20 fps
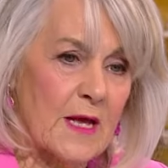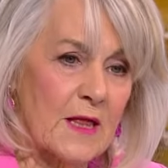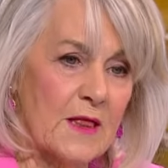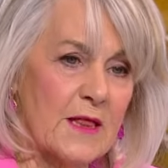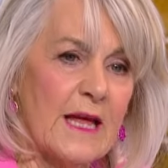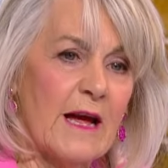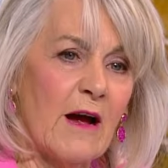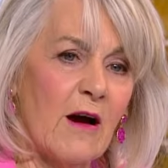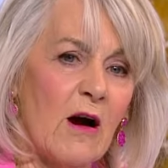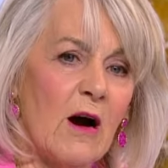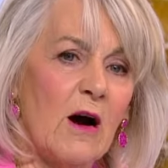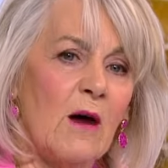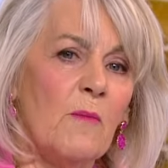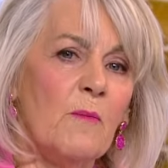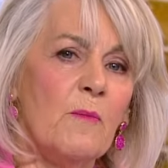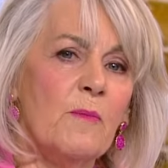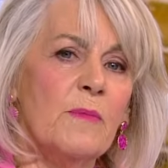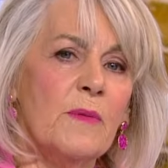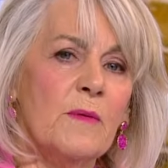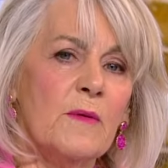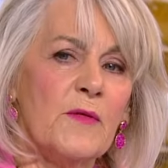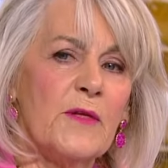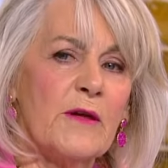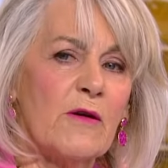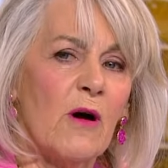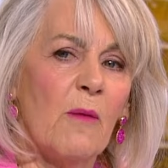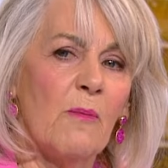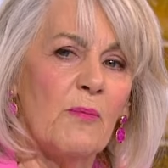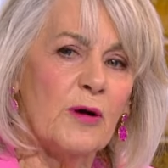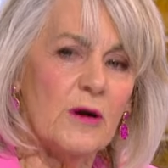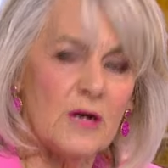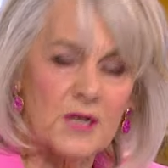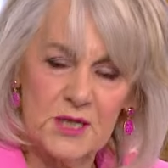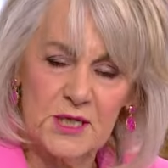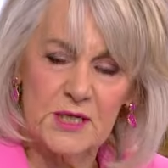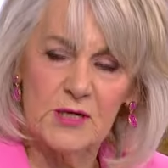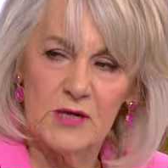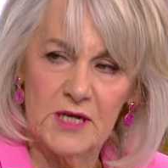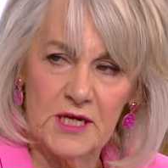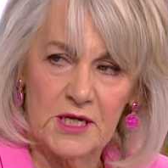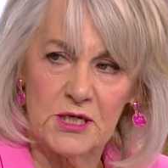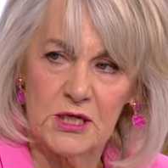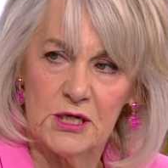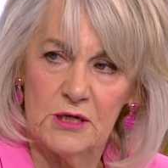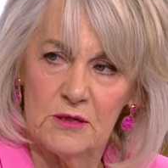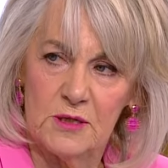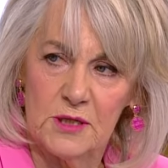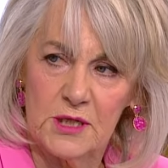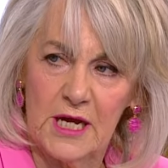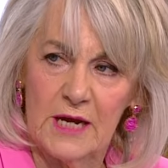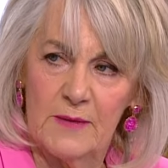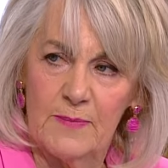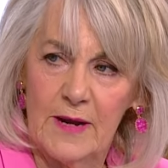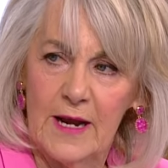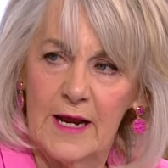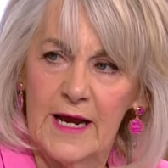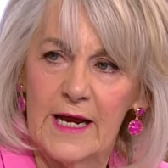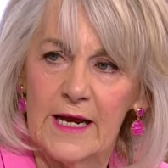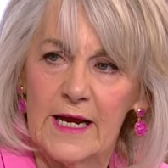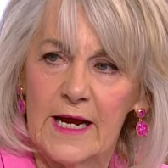there are there are personal issues yeah. at play. And